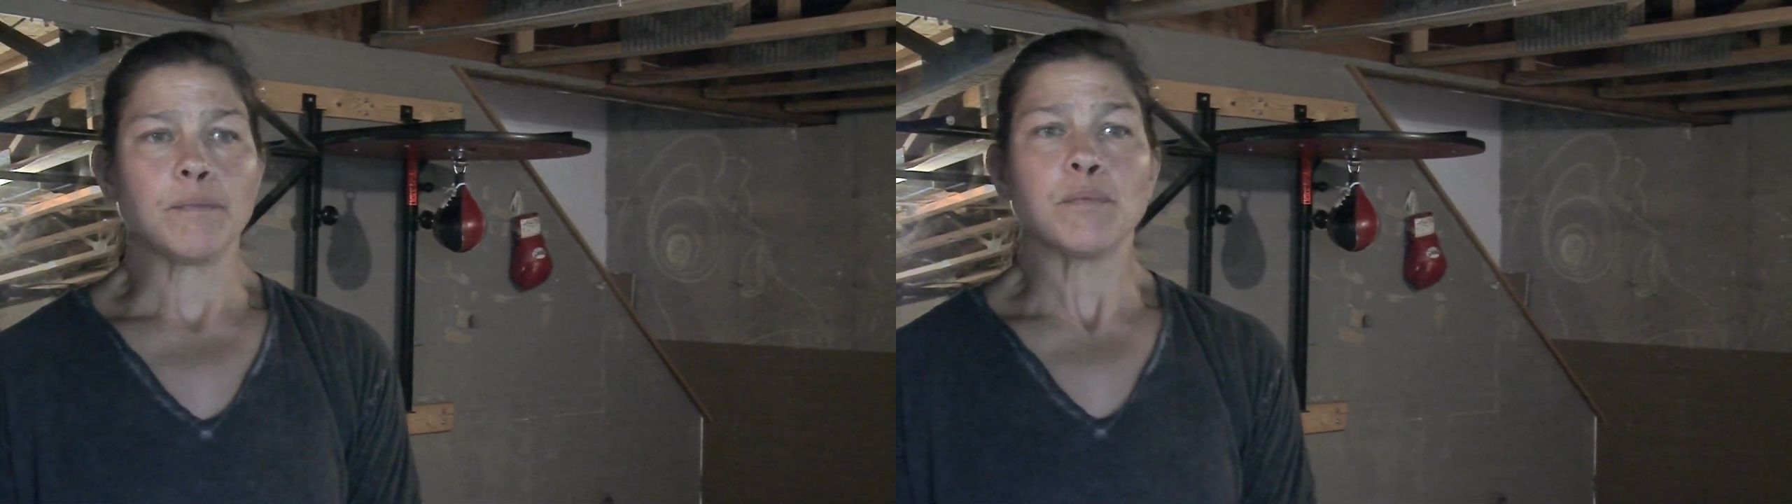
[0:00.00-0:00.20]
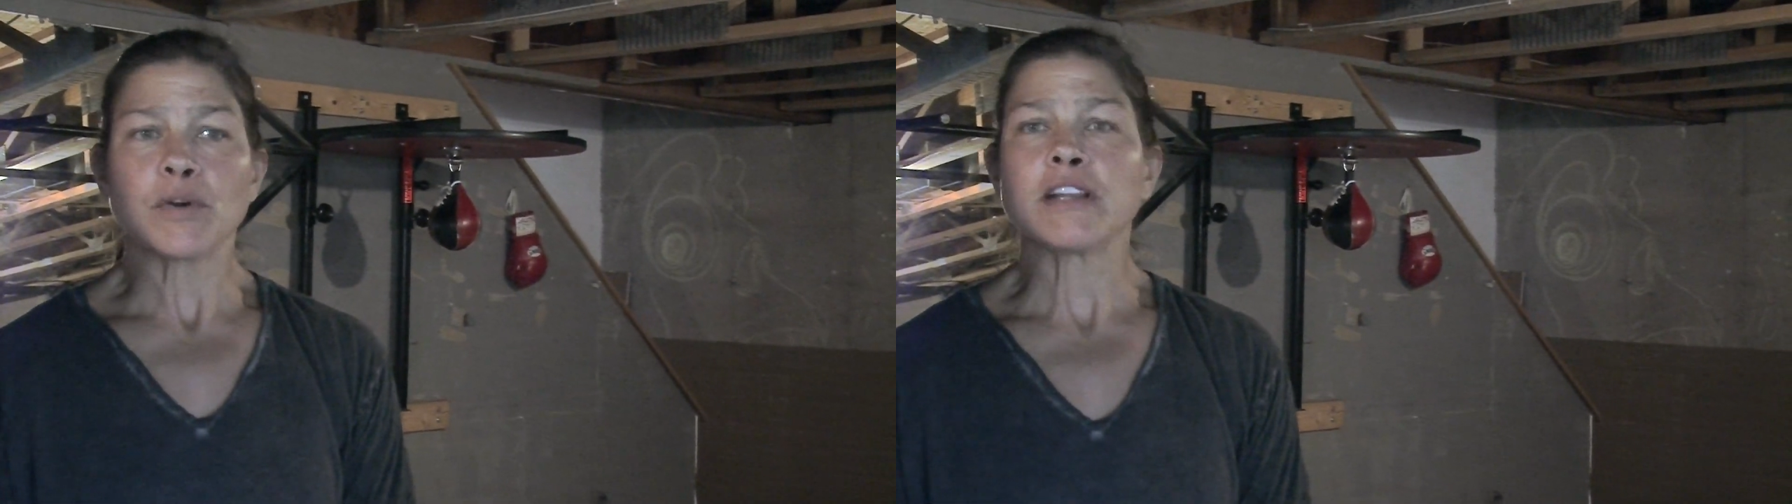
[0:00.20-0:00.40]

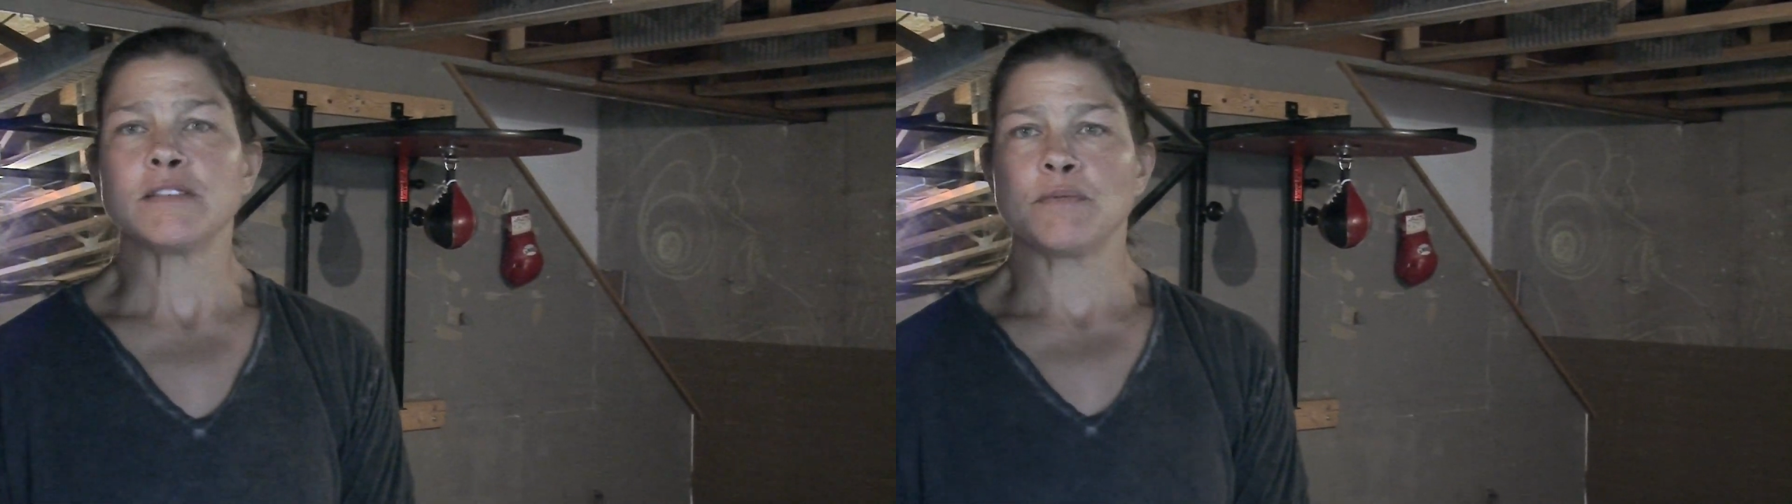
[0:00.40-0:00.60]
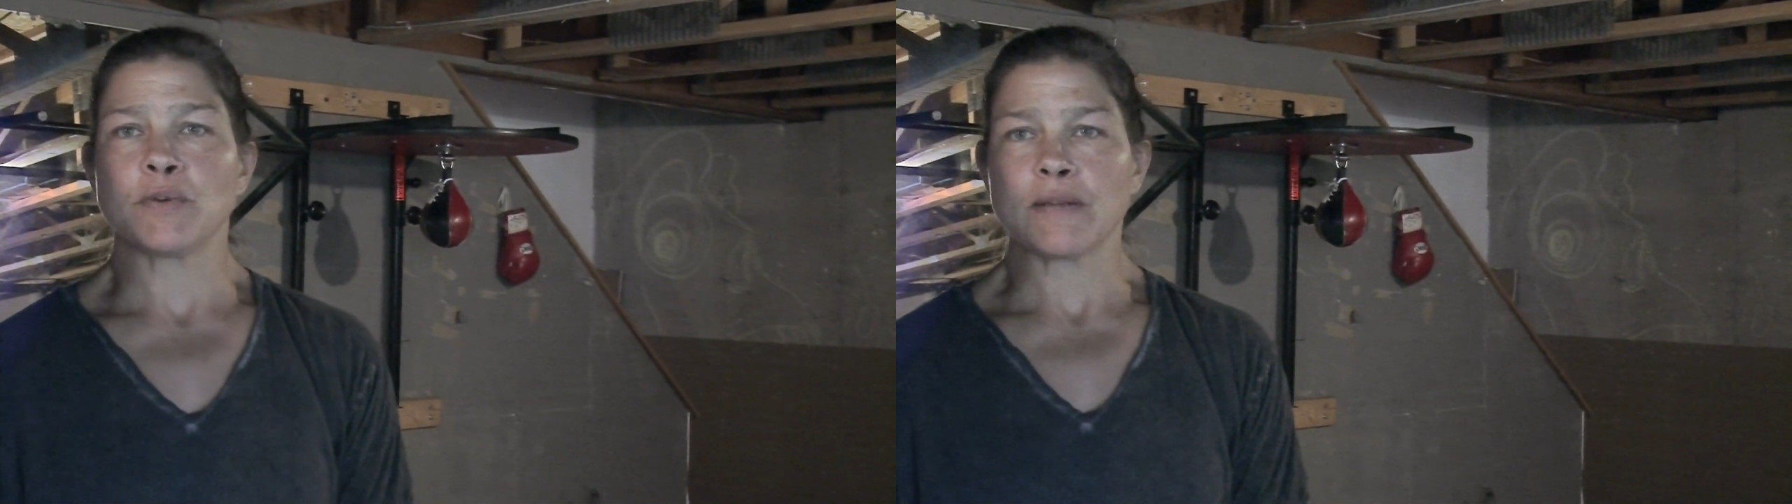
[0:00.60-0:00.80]

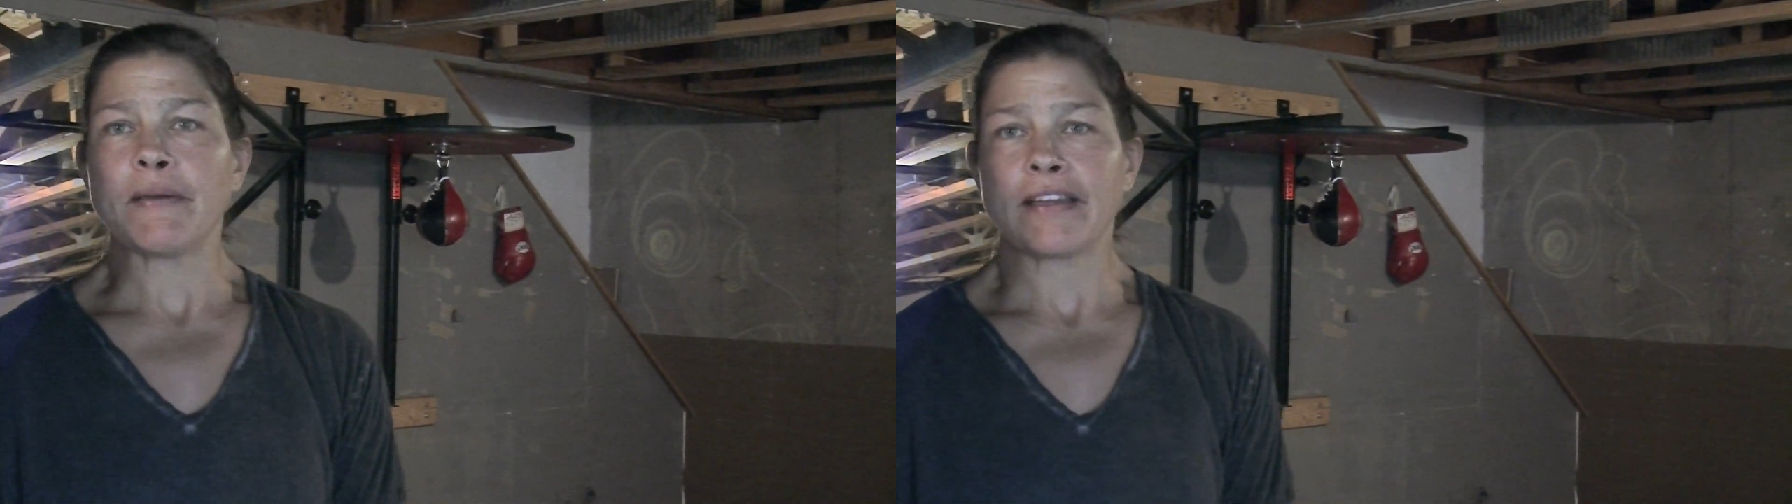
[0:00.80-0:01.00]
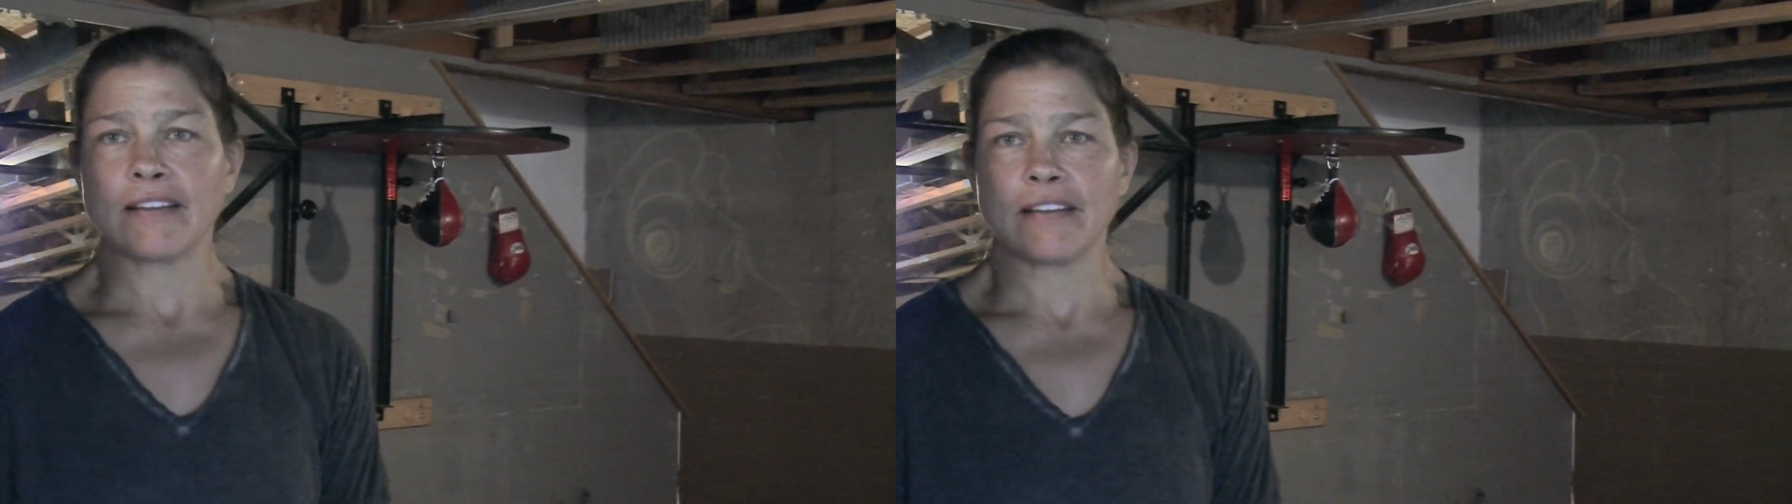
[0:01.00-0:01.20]
pretty
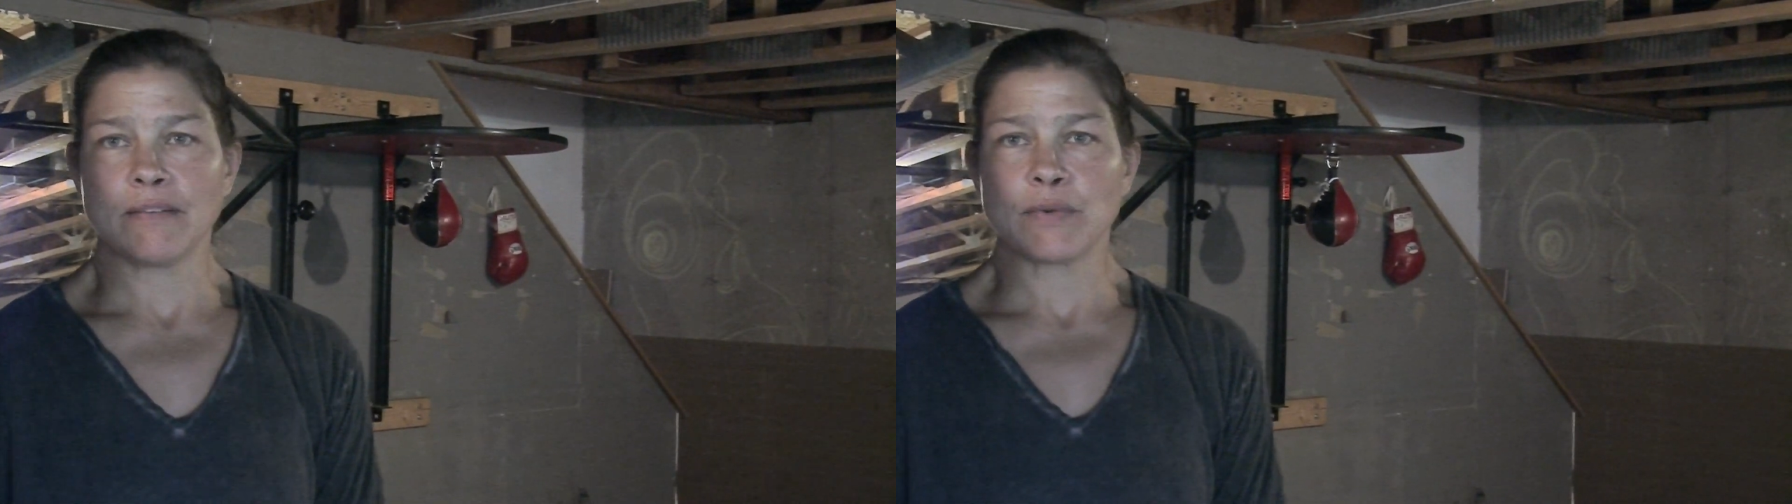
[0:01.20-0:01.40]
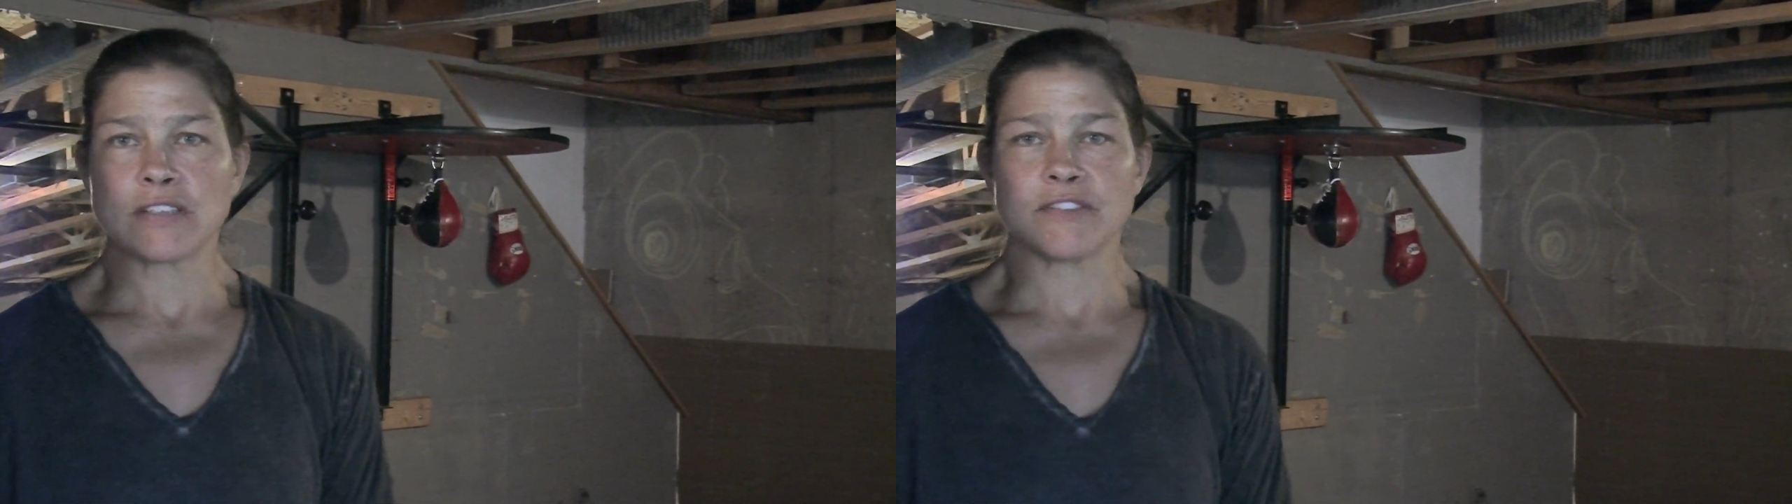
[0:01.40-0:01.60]
badly,
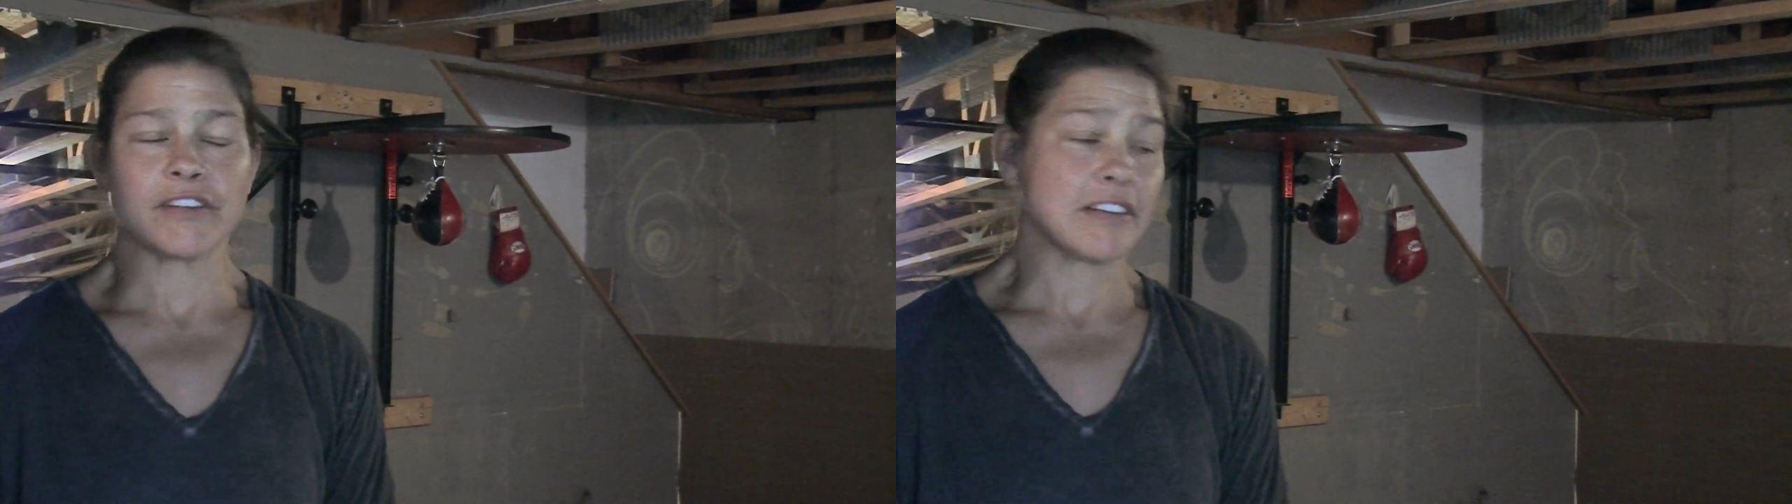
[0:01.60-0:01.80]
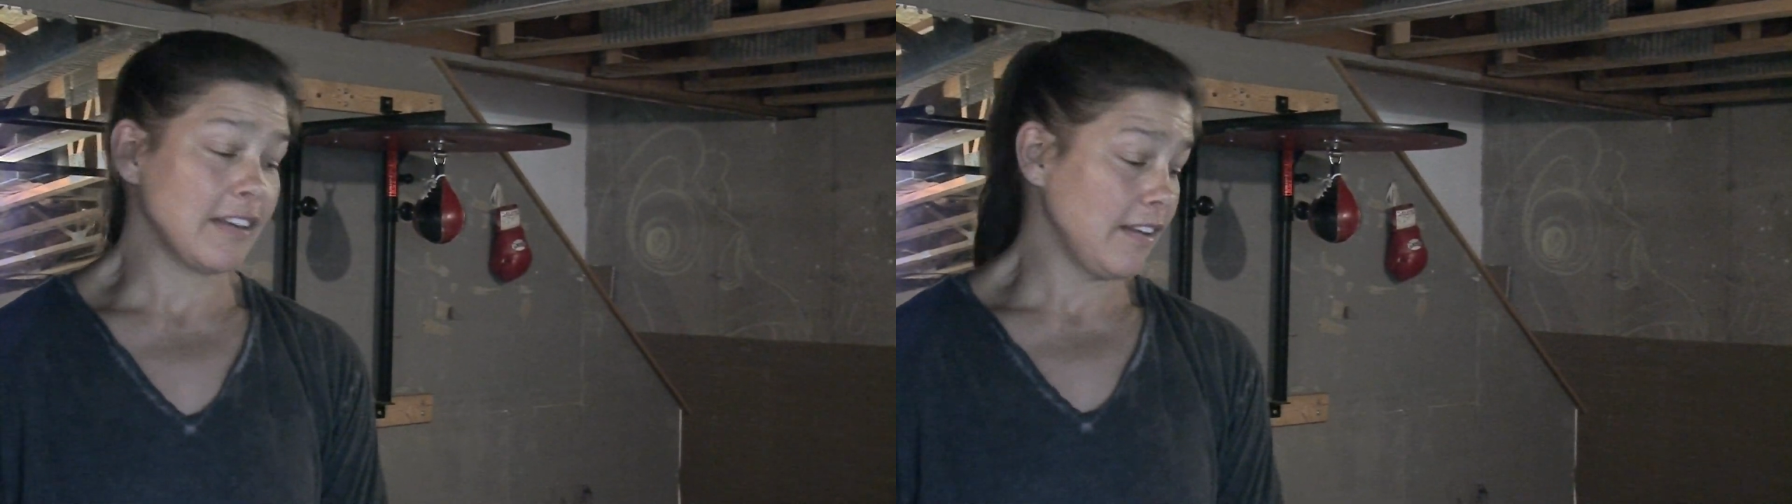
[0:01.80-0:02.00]
pretty
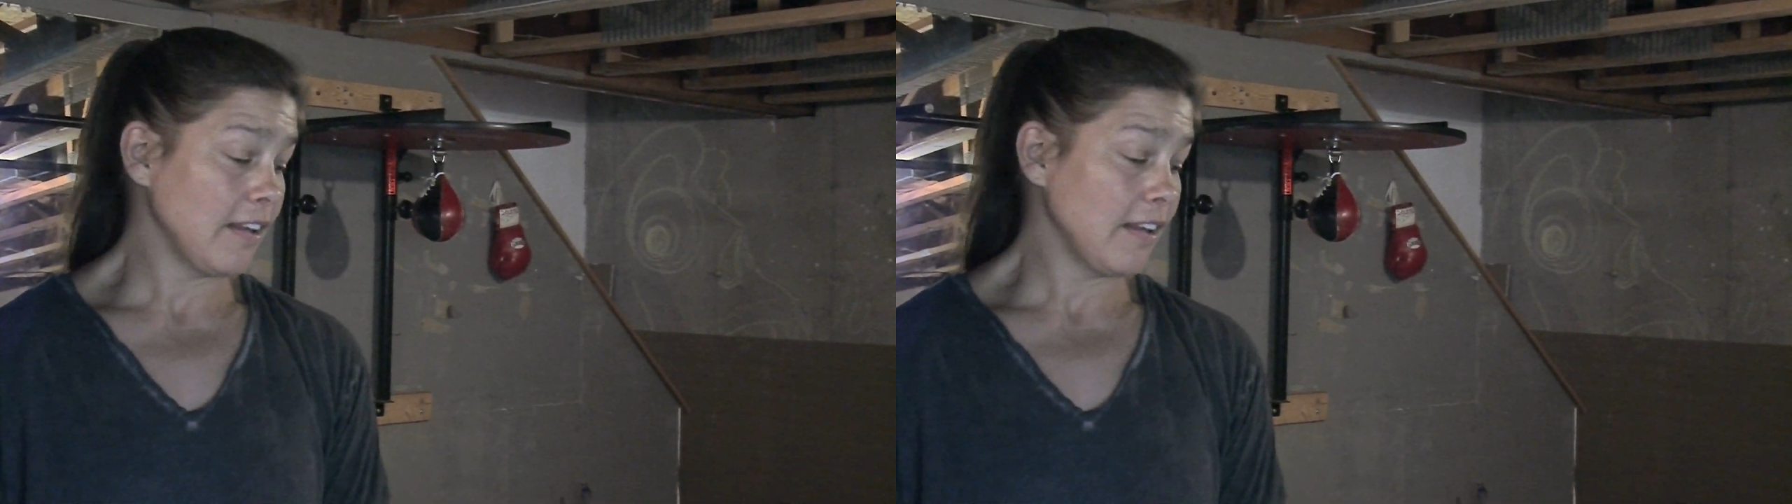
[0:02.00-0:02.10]
severely.